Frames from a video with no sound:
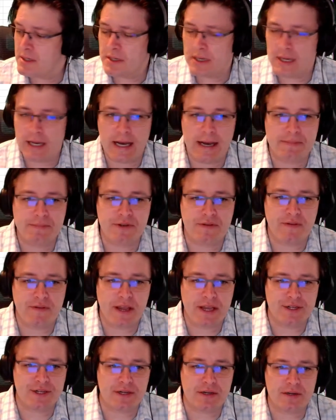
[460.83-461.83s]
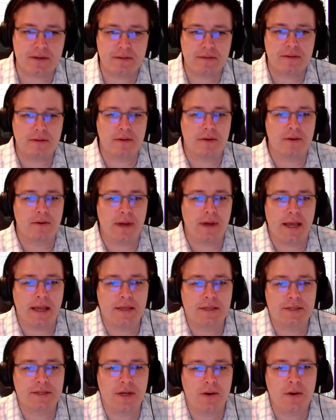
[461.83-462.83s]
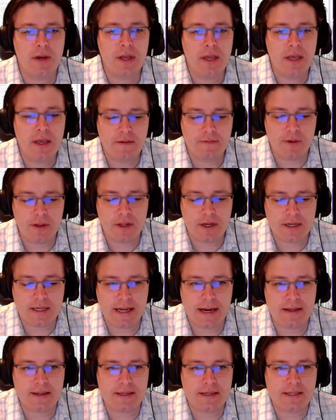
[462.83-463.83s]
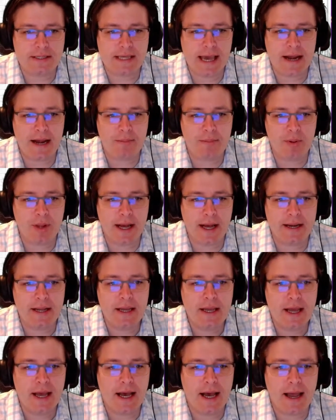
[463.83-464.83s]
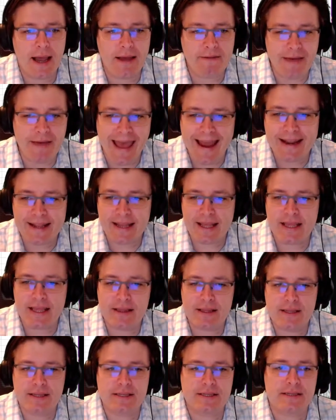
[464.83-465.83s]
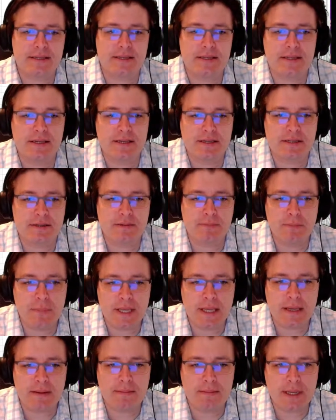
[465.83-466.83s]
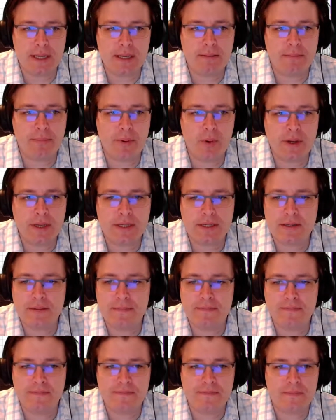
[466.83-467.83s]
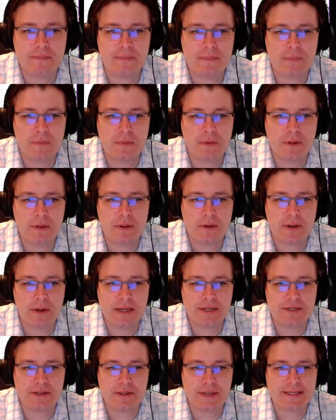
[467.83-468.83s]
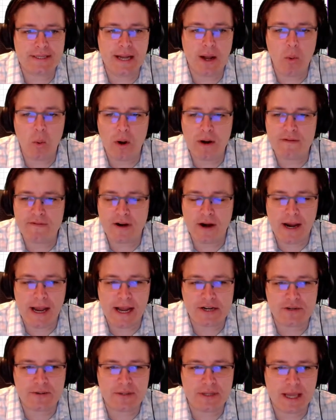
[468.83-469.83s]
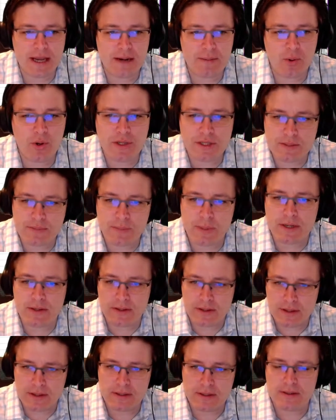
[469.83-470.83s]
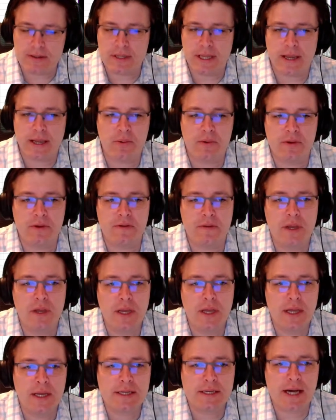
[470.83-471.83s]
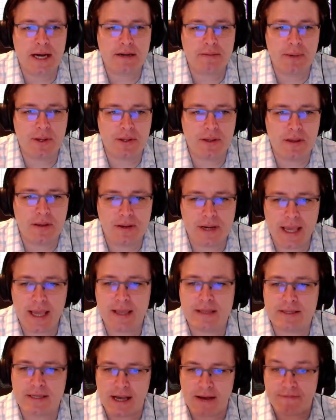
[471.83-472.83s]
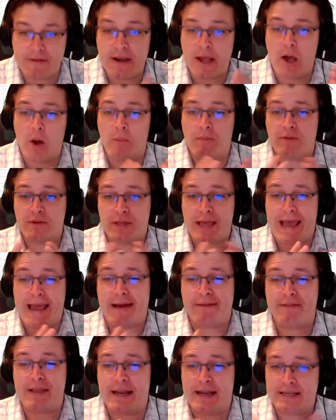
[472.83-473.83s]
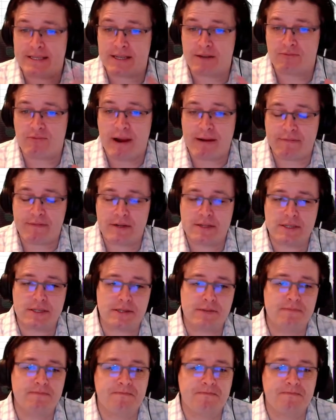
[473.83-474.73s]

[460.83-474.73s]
observation. Okay, so if we look down at the scatter plot, I've added in this mean point. Okay, so that's not one of our actual data points, but like we talked about the other day, it's often helpful to have that as a reference.